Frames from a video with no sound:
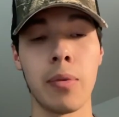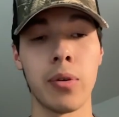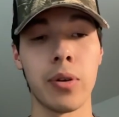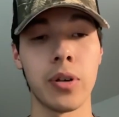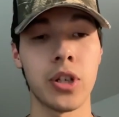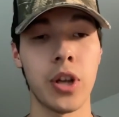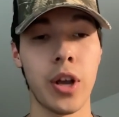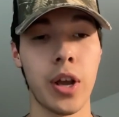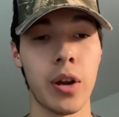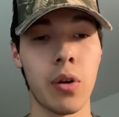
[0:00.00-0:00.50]
to our
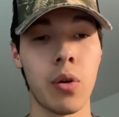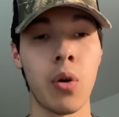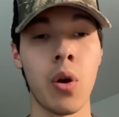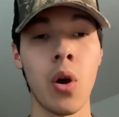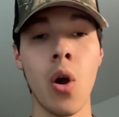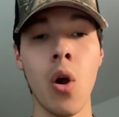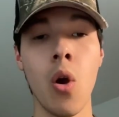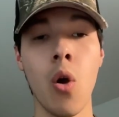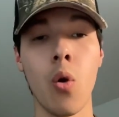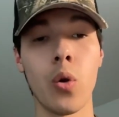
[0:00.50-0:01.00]
channel,
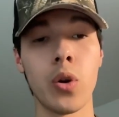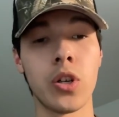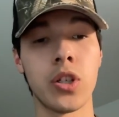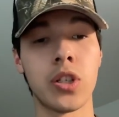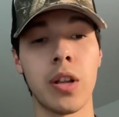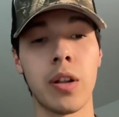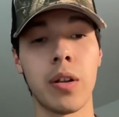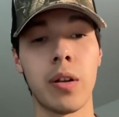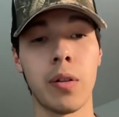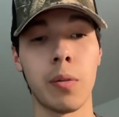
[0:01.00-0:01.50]
or just
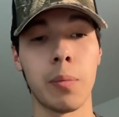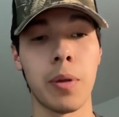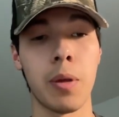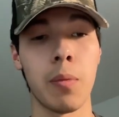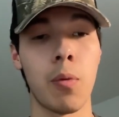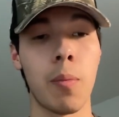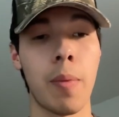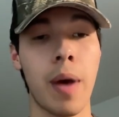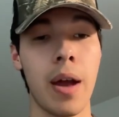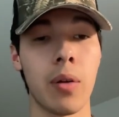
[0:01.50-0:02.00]
telling other
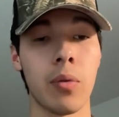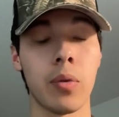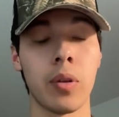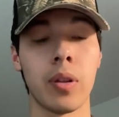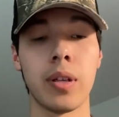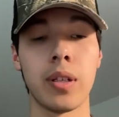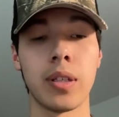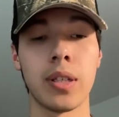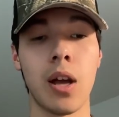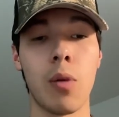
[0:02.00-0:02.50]
people about it. It
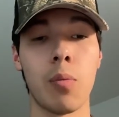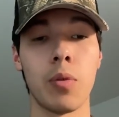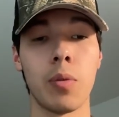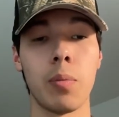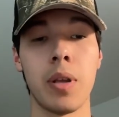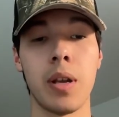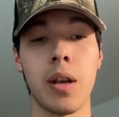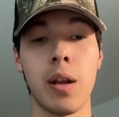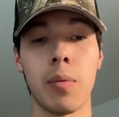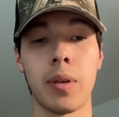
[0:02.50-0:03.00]
really does help with
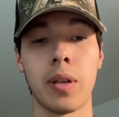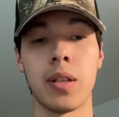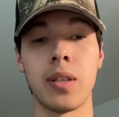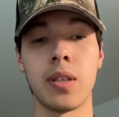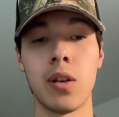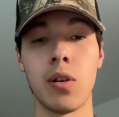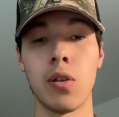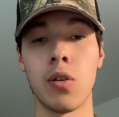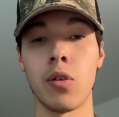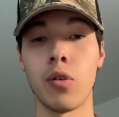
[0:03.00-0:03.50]
being able to
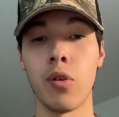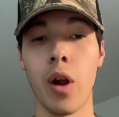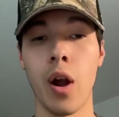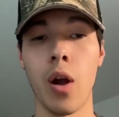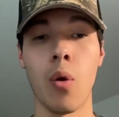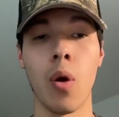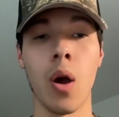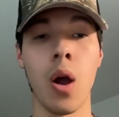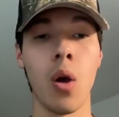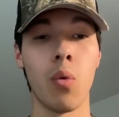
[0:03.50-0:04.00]
continue to
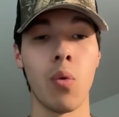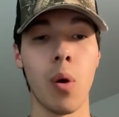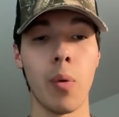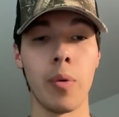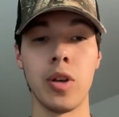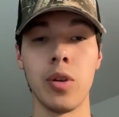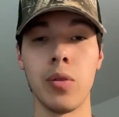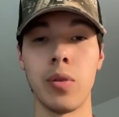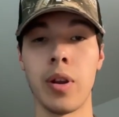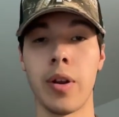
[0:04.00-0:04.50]
grow what
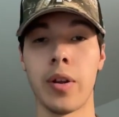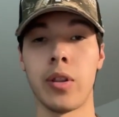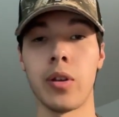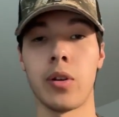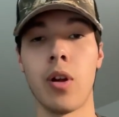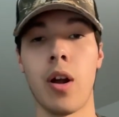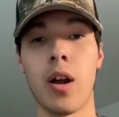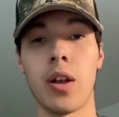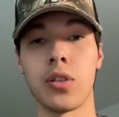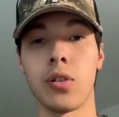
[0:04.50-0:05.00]
we do here at the
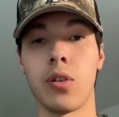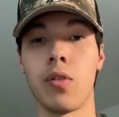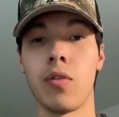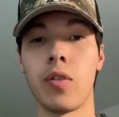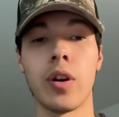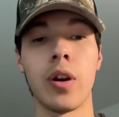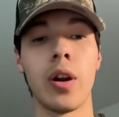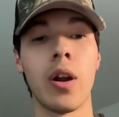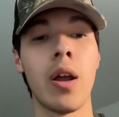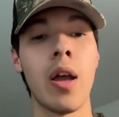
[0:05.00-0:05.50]

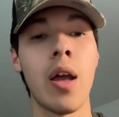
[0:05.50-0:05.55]
Crossover.